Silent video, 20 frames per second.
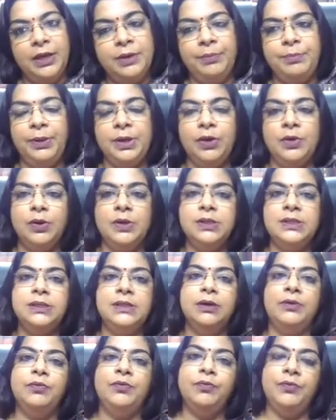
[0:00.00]

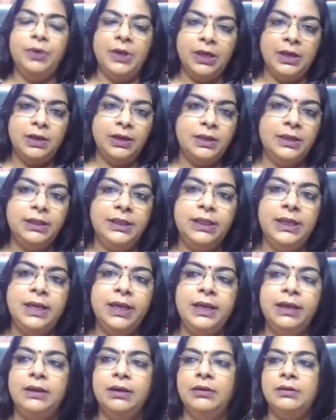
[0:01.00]
because uh, uh,
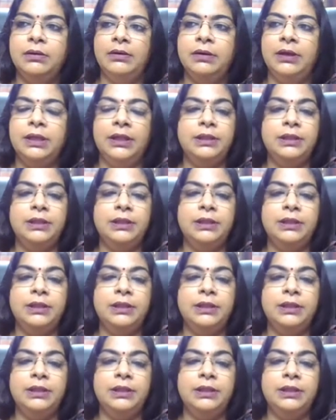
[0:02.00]
they uh,